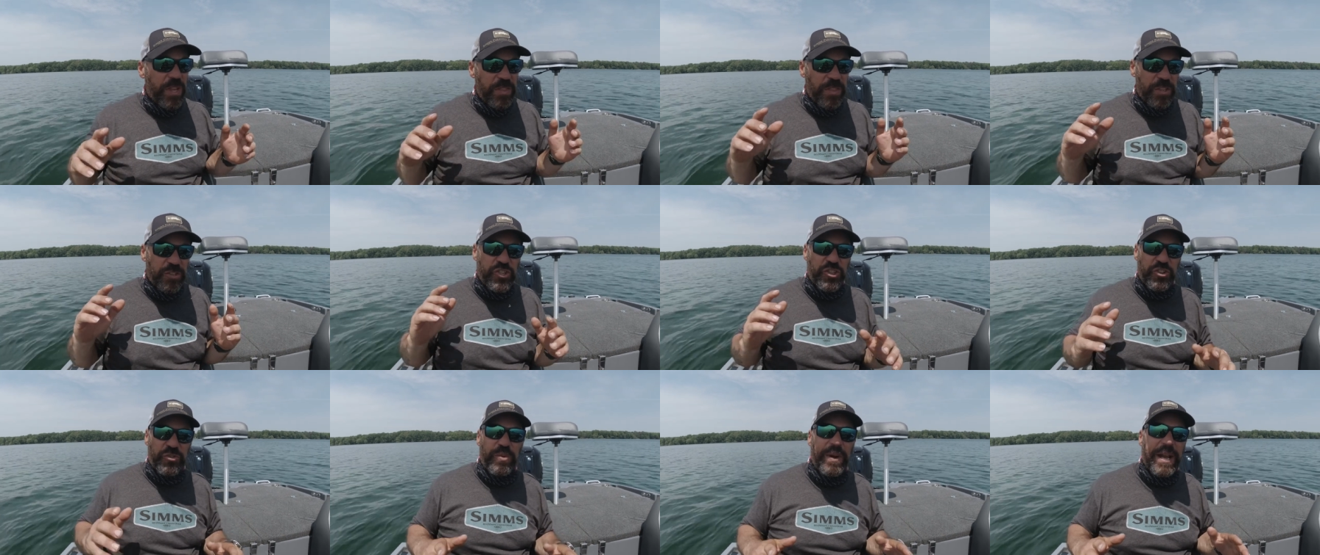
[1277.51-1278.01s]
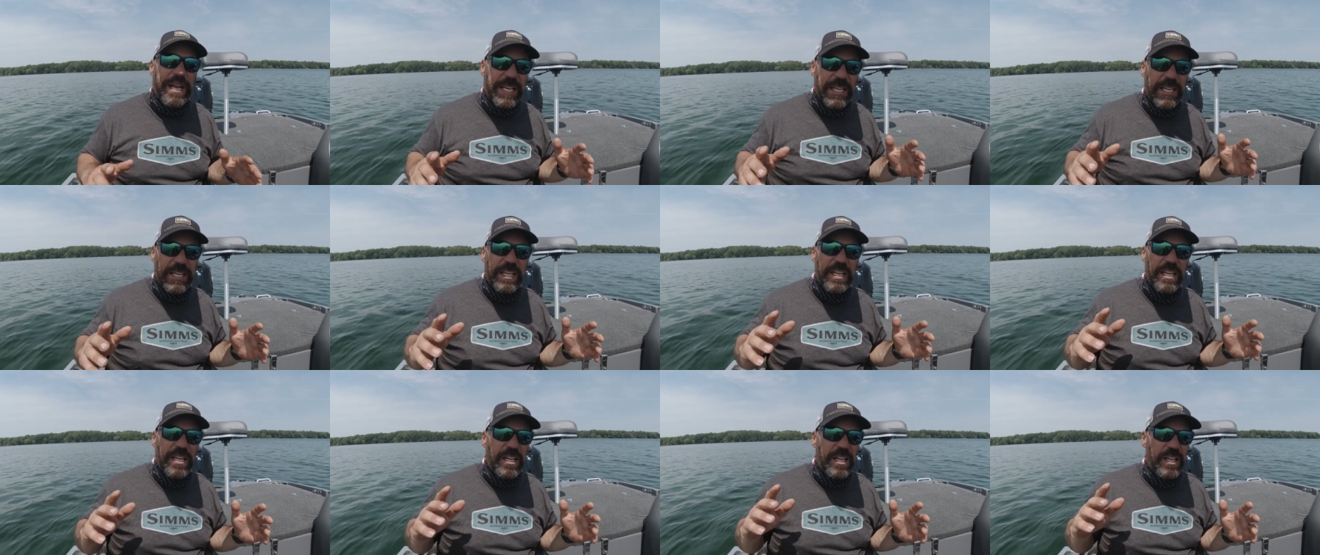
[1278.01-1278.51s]
the
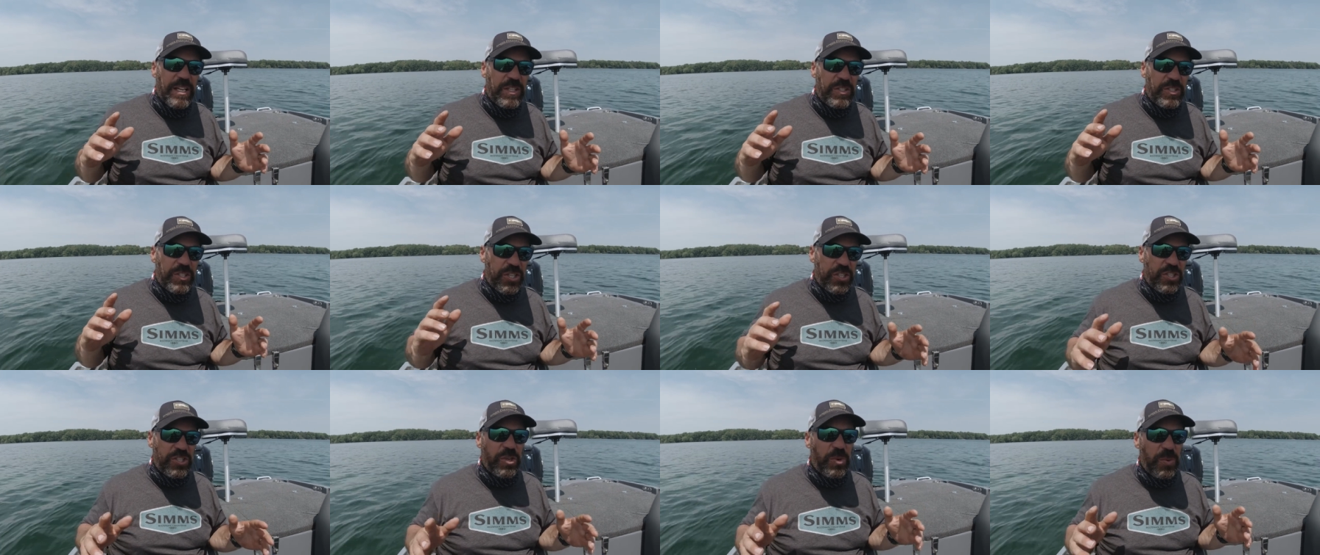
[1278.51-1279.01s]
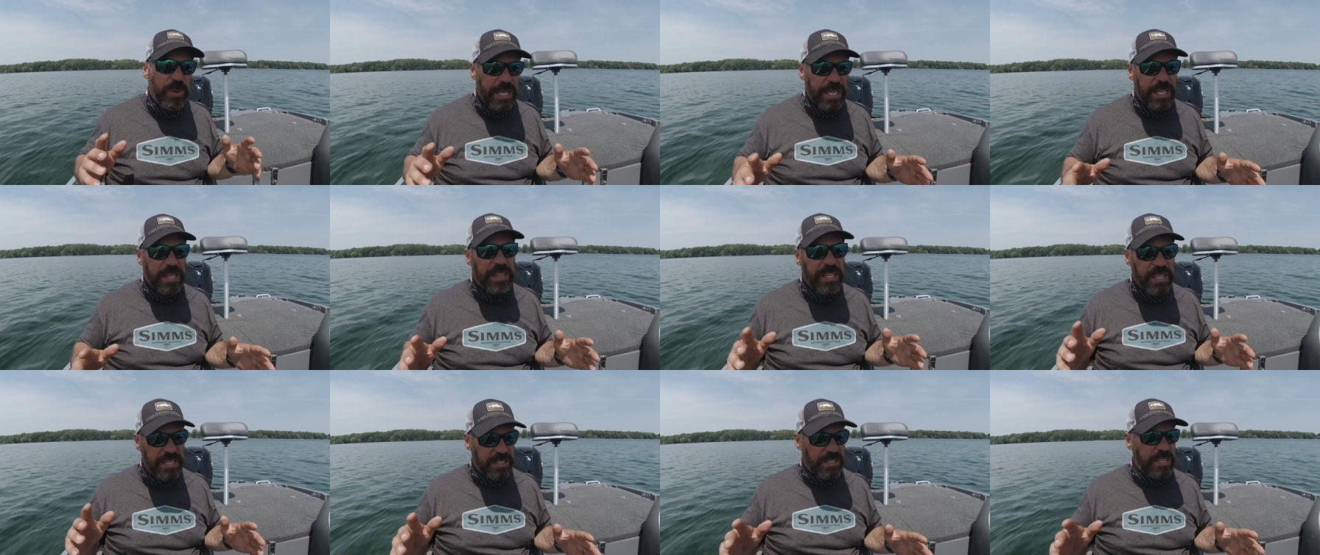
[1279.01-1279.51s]
trick to
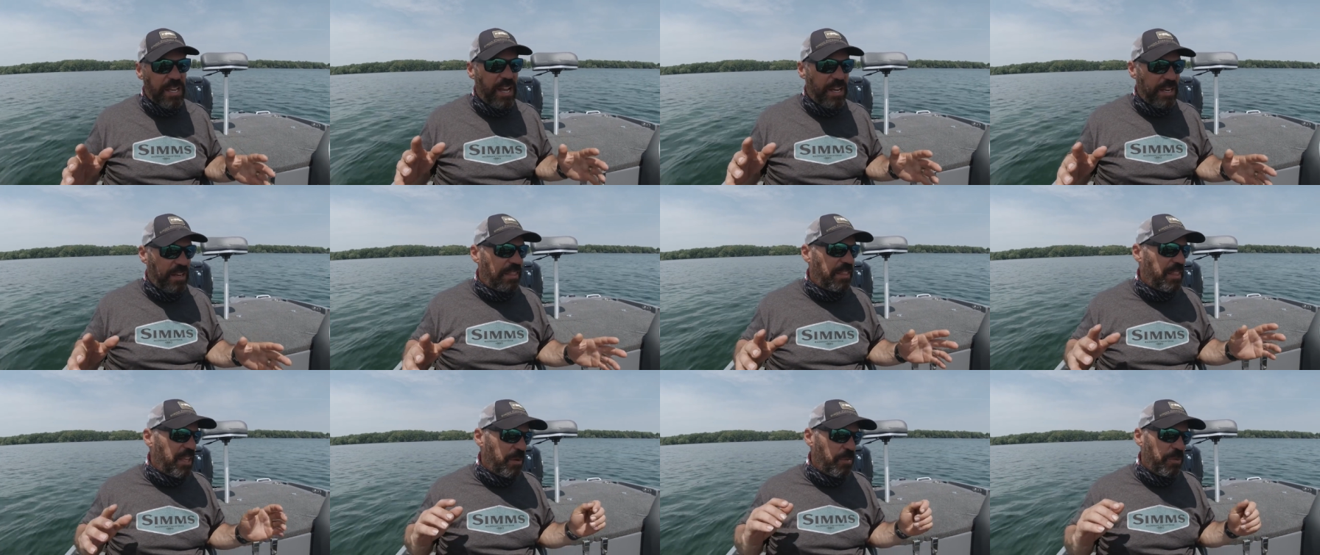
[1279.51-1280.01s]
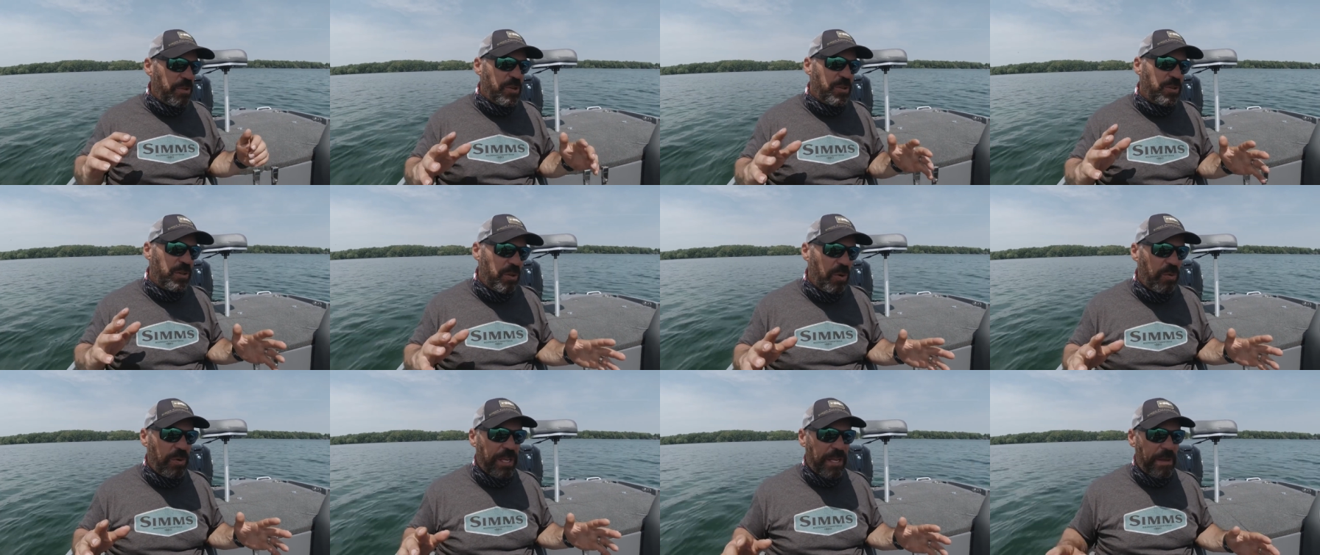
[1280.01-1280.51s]
doing this kind of thing when you're
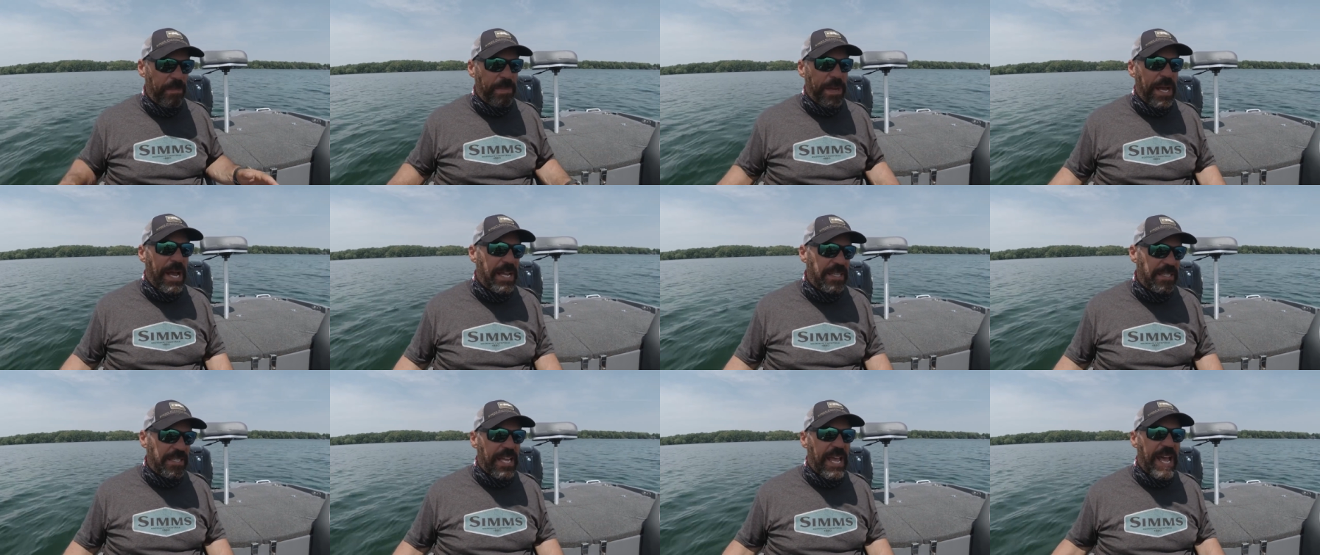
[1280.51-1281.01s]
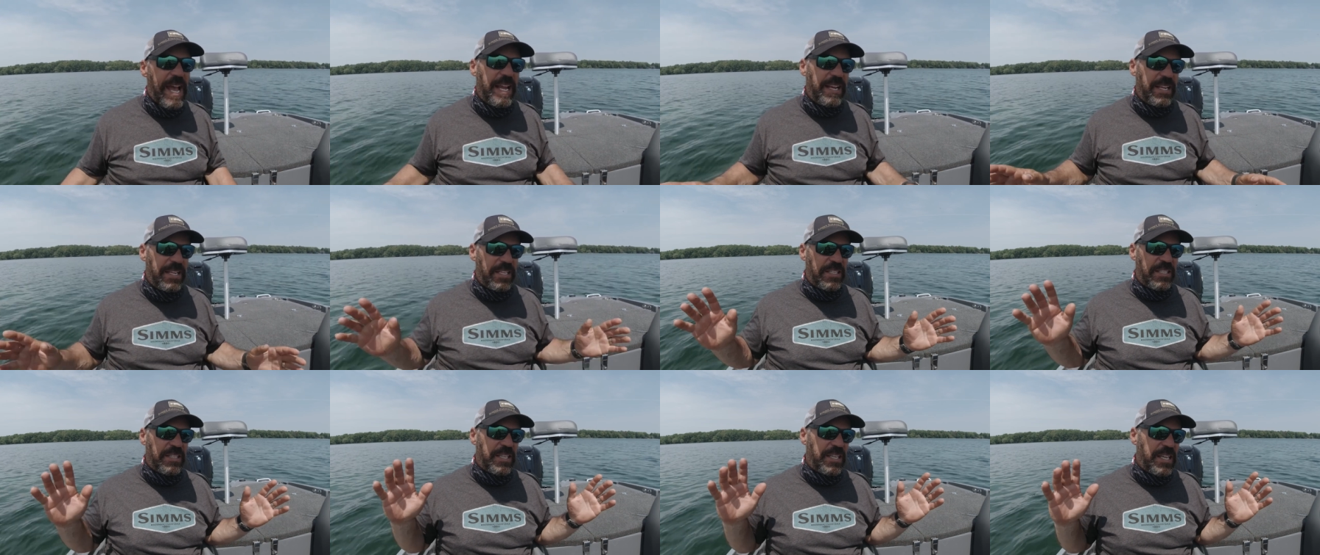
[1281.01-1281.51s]
loading a Basscat
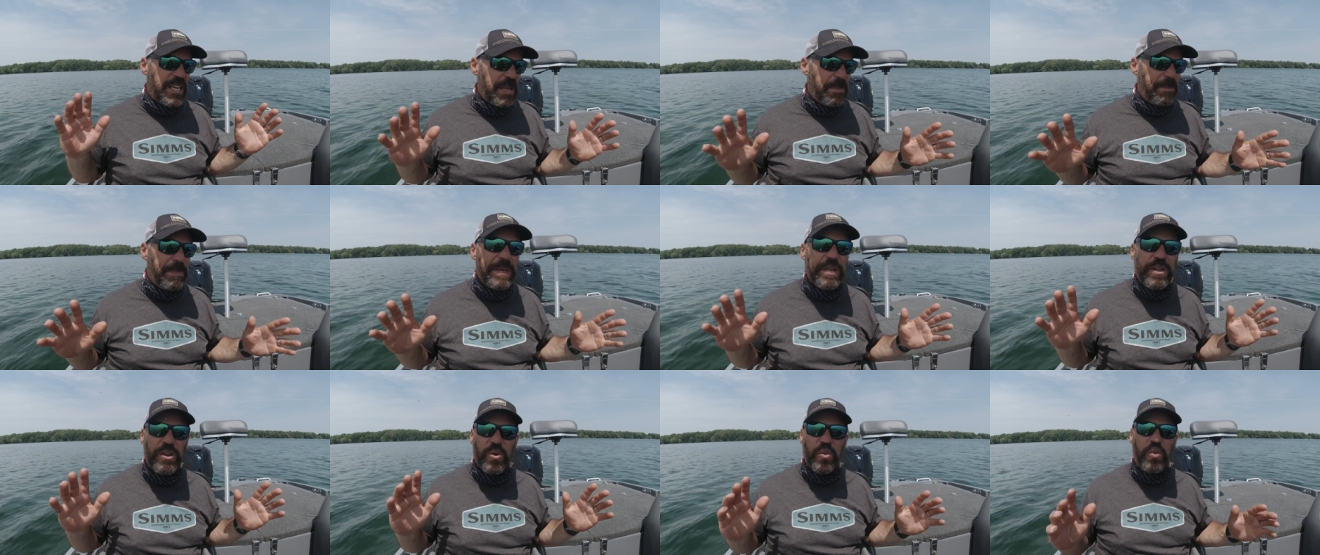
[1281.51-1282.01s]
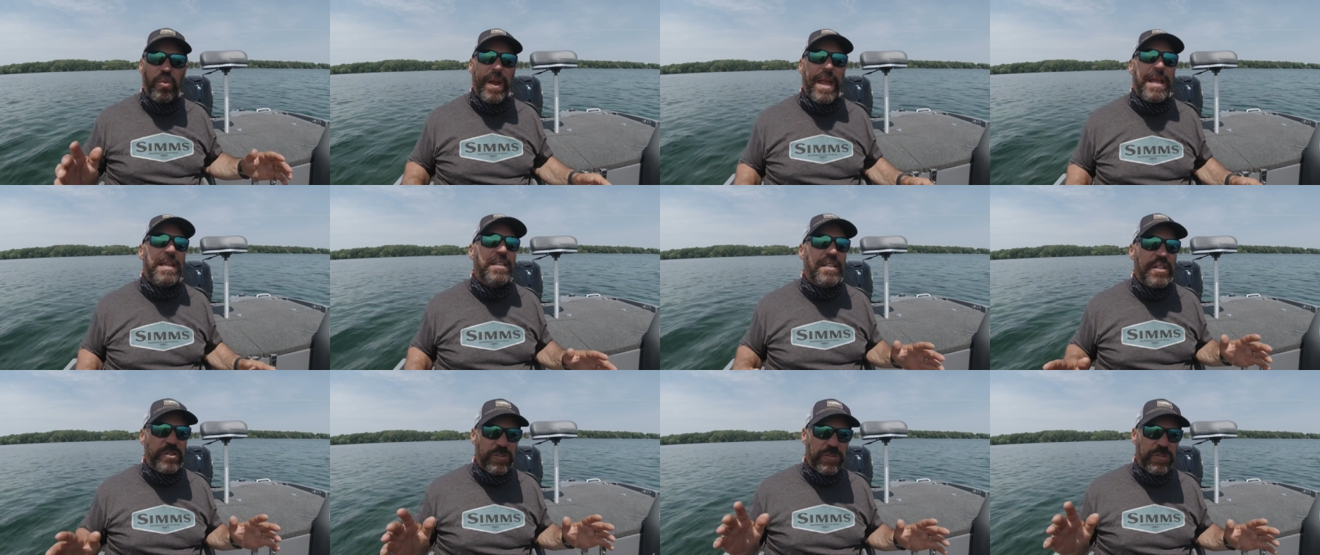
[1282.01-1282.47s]
is keeping your weight